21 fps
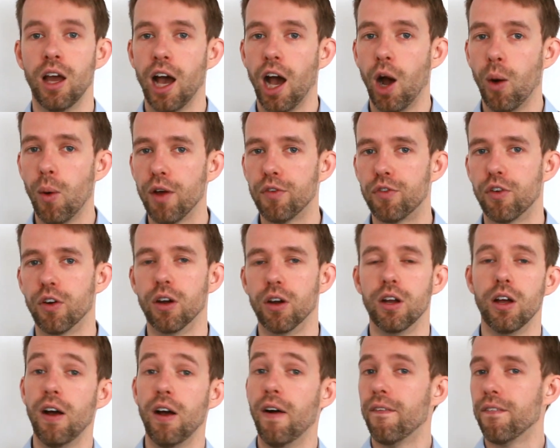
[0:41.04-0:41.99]
However,
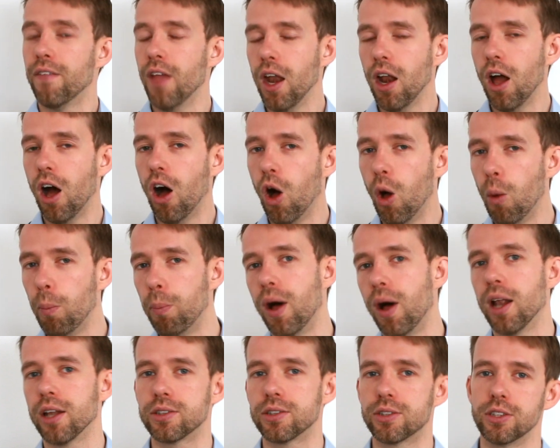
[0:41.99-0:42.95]
not all
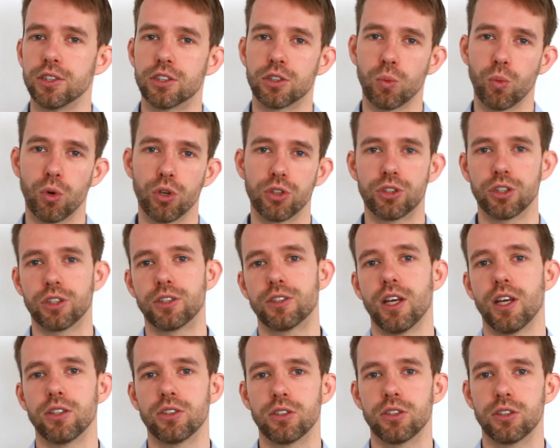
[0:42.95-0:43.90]
policies were a
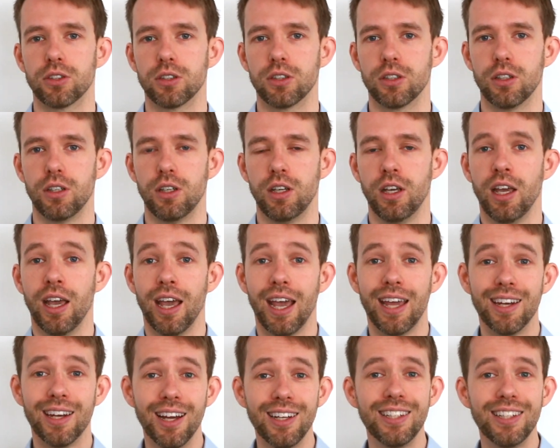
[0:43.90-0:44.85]
success.
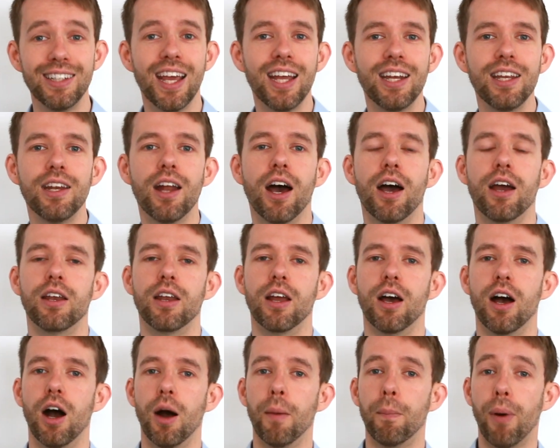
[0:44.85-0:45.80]
In 1989,
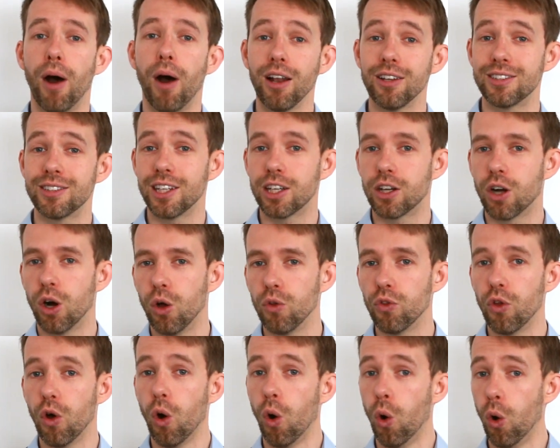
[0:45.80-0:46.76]
a policy
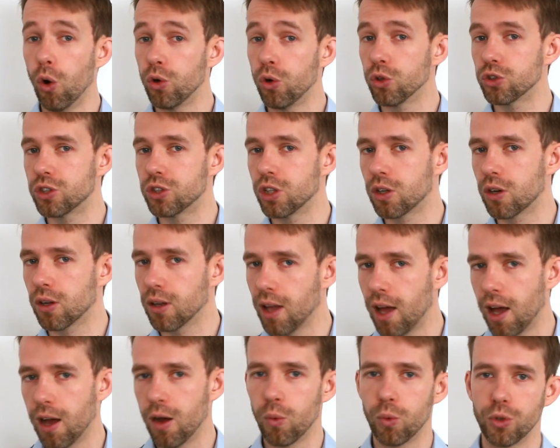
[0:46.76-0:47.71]
called Hoy No
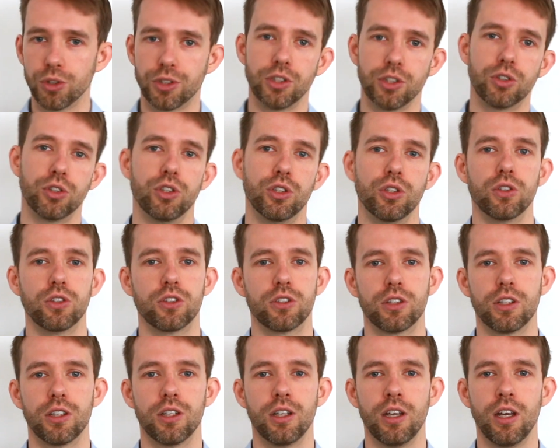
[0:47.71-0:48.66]
Circula was
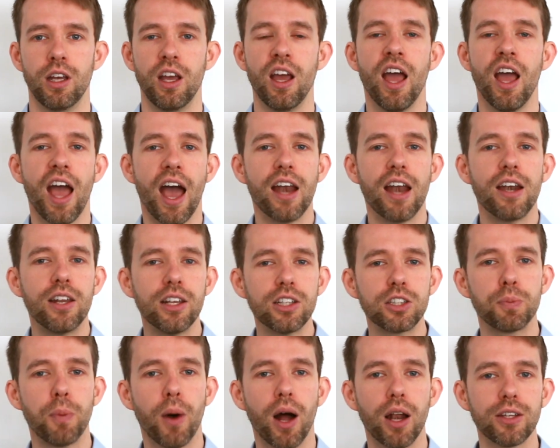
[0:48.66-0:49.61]
introduced. And
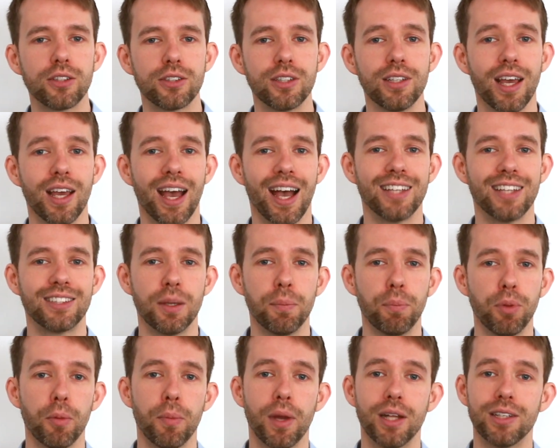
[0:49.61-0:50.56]
this policy has
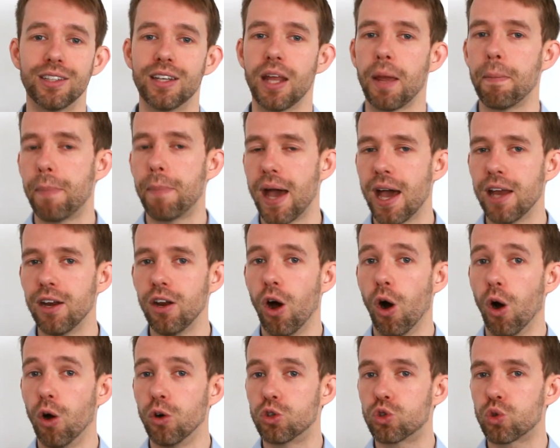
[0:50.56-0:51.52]
implemented a ban
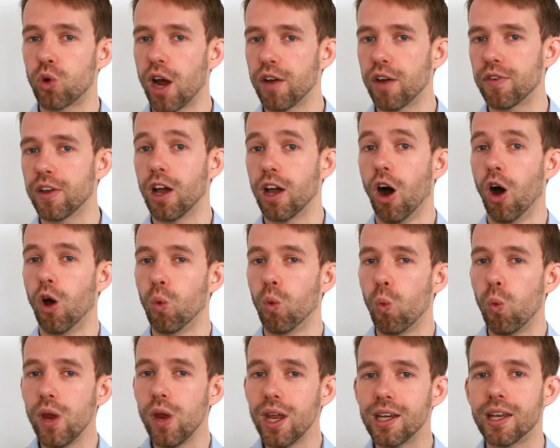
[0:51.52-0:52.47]
on driving on
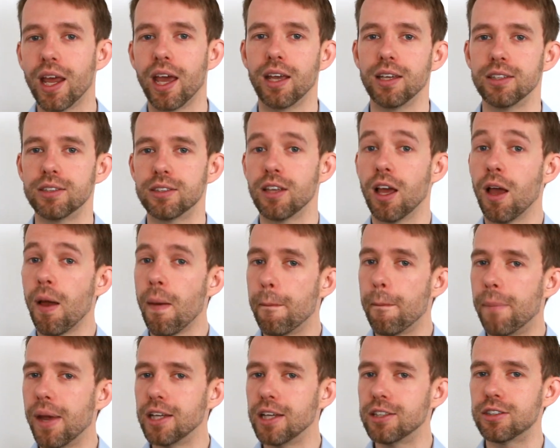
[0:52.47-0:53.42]
weekdays
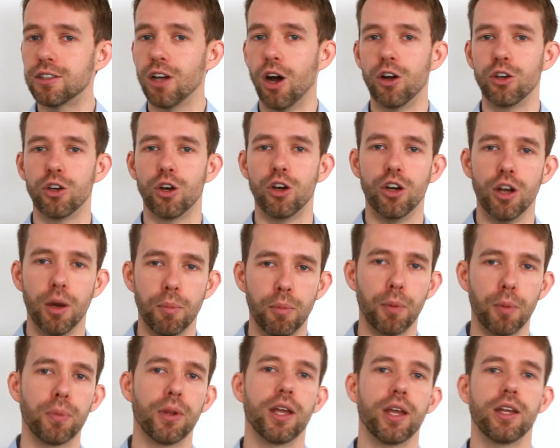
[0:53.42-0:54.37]
based on your number
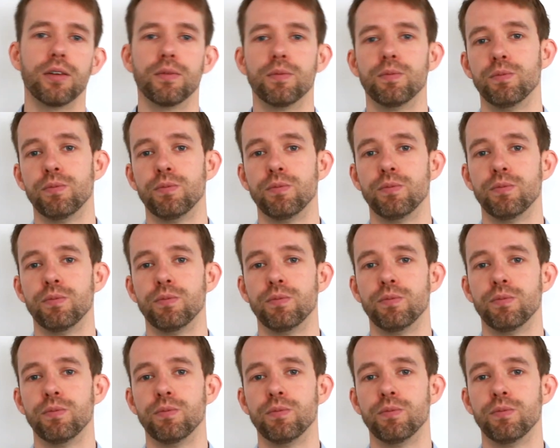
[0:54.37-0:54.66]
plate.